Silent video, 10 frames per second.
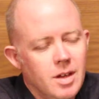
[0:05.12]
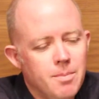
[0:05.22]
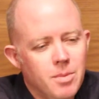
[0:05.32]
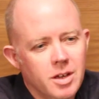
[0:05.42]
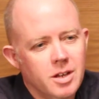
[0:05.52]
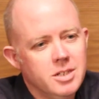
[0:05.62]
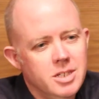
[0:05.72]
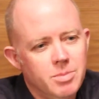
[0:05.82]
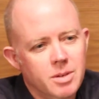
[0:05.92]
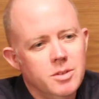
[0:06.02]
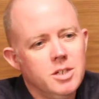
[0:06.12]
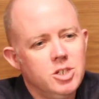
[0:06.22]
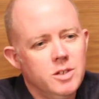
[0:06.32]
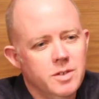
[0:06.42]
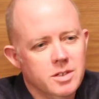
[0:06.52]
I'm Michael Islip and I'm the
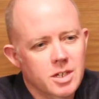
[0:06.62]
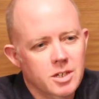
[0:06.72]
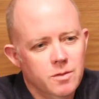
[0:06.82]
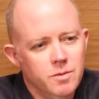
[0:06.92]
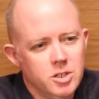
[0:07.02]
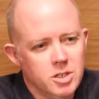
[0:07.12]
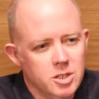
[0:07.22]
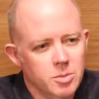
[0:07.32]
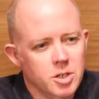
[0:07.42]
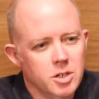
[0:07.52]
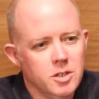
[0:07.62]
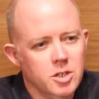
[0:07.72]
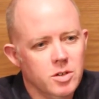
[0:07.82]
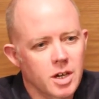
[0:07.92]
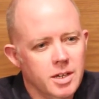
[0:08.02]
Chief Executive of Digitas LBI in
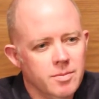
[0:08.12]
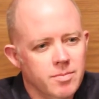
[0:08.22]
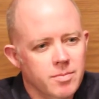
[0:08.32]
the UK.